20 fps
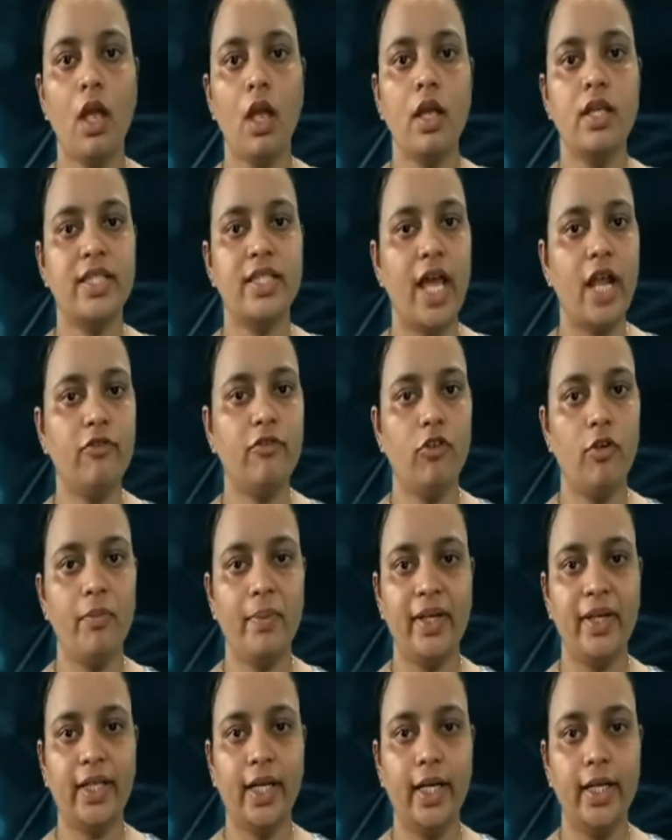self loop
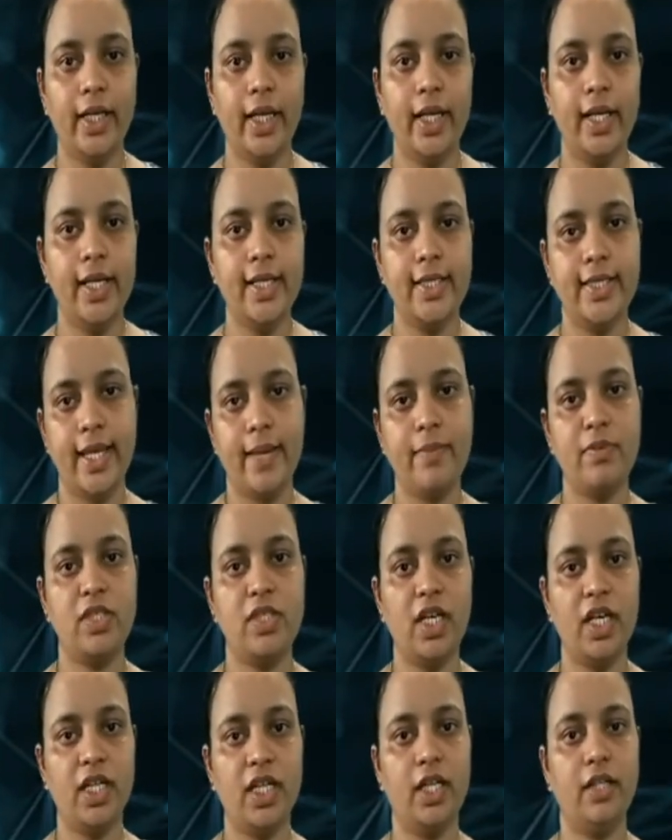it containing same
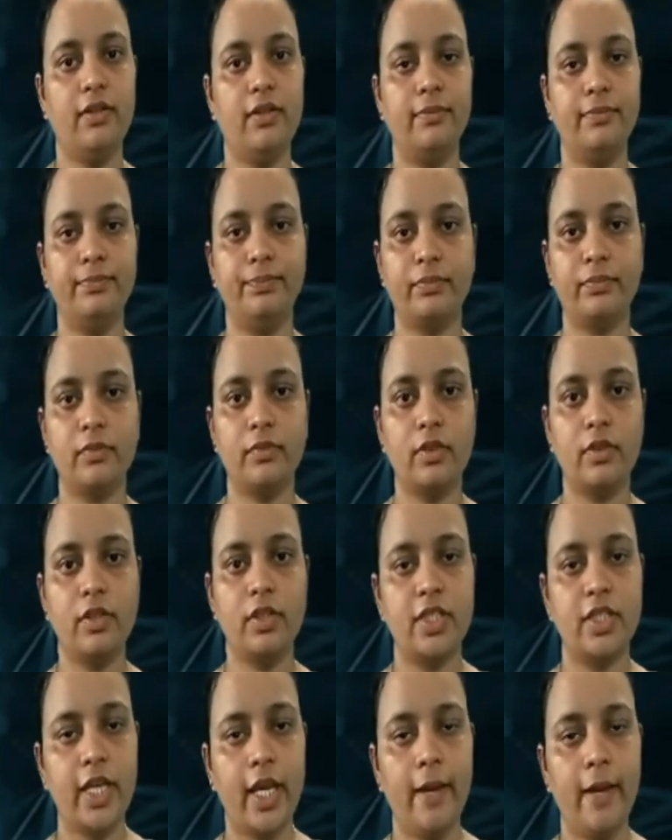state, it
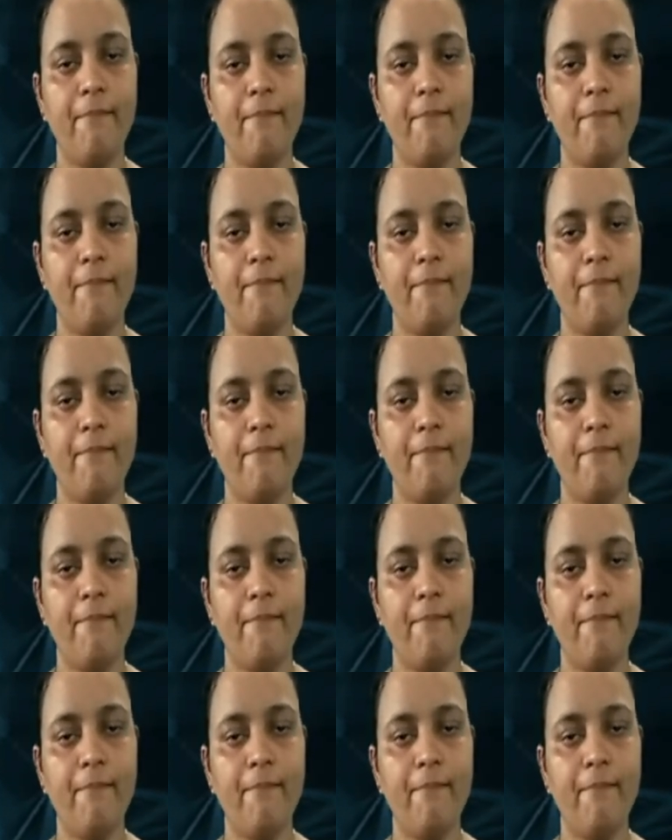stay